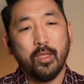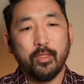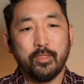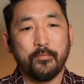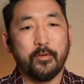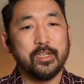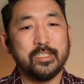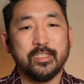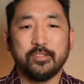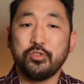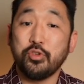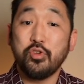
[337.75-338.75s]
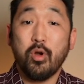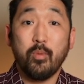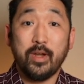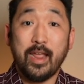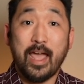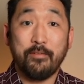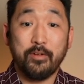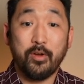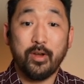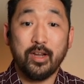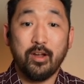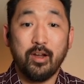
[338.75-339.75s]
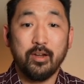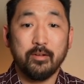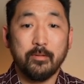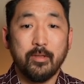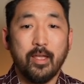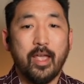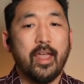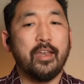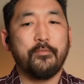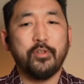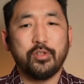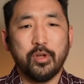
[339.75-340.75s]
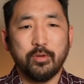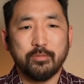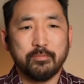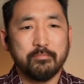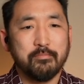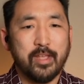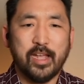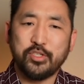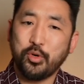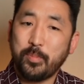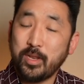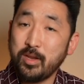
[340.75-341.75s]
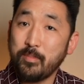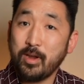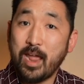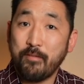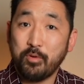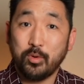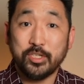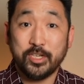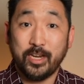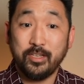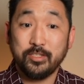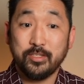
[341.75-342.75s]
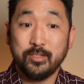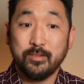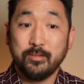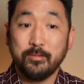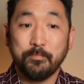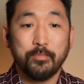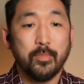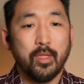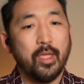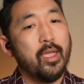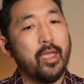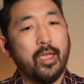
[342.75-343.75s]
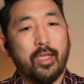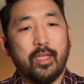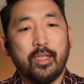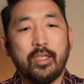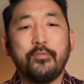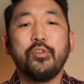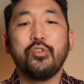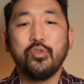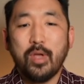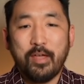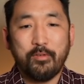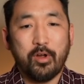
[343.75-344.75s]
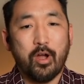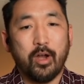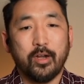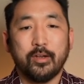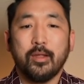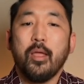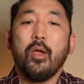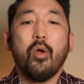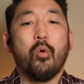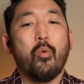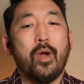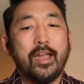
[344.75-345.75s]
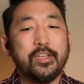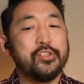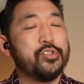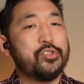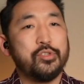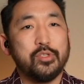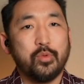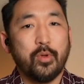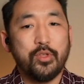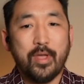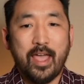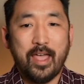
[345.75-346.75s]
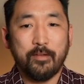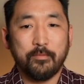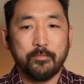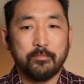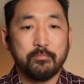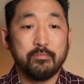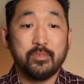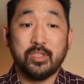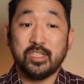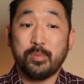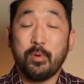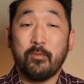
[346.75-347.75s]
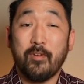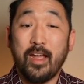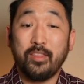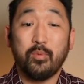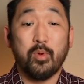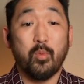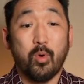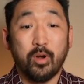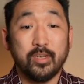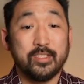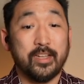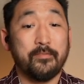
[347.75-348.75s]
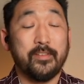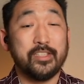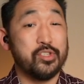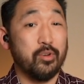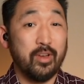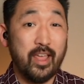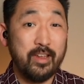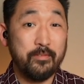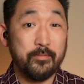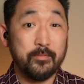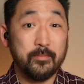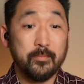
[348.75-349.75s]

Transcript: The first is, do you already have a credit card? And if you don't, has your opinion about having one changed? If you do have a card, why did you choose the one you have? Does it provide the rewards that fits your life?